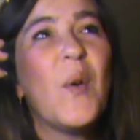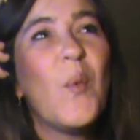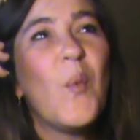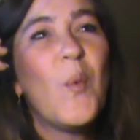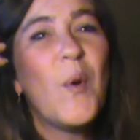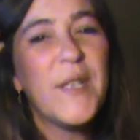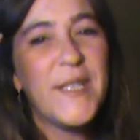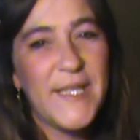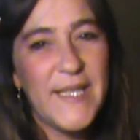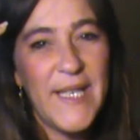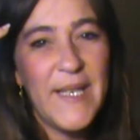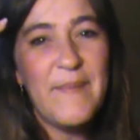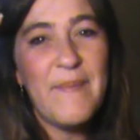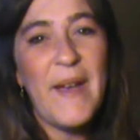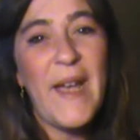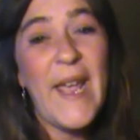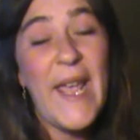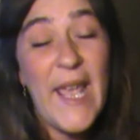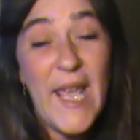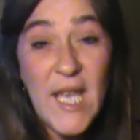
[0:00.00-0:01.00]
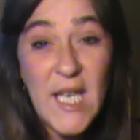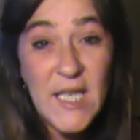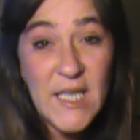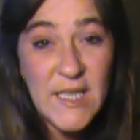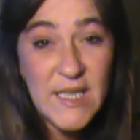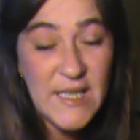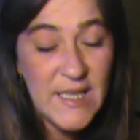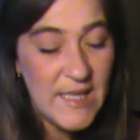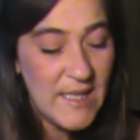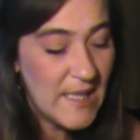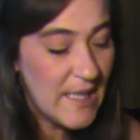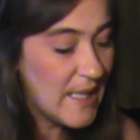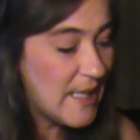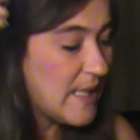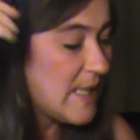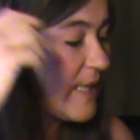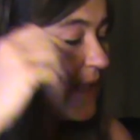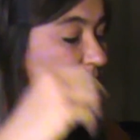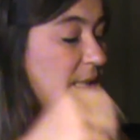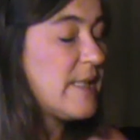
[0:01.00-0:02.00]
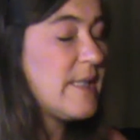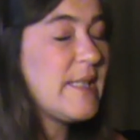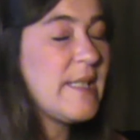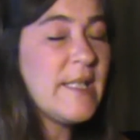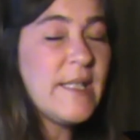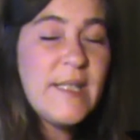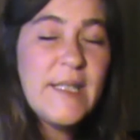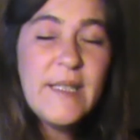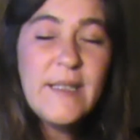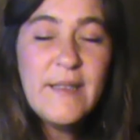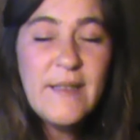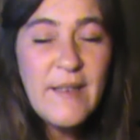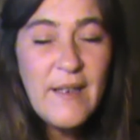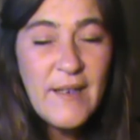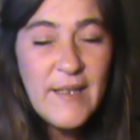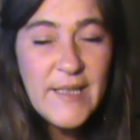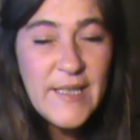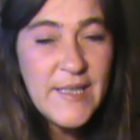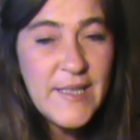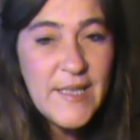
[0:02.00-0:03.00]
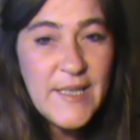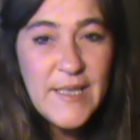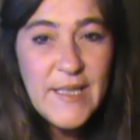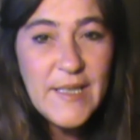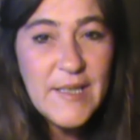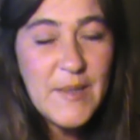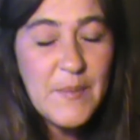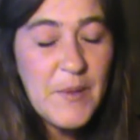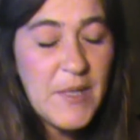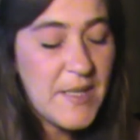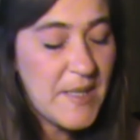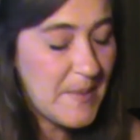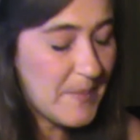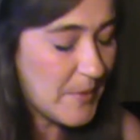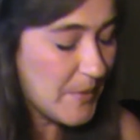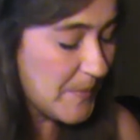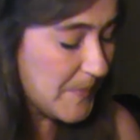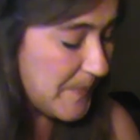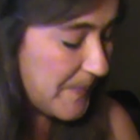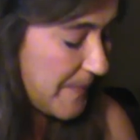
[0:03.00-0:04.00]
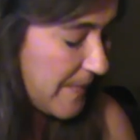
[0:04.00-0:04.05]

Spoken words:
What's in my head is not easily expressible.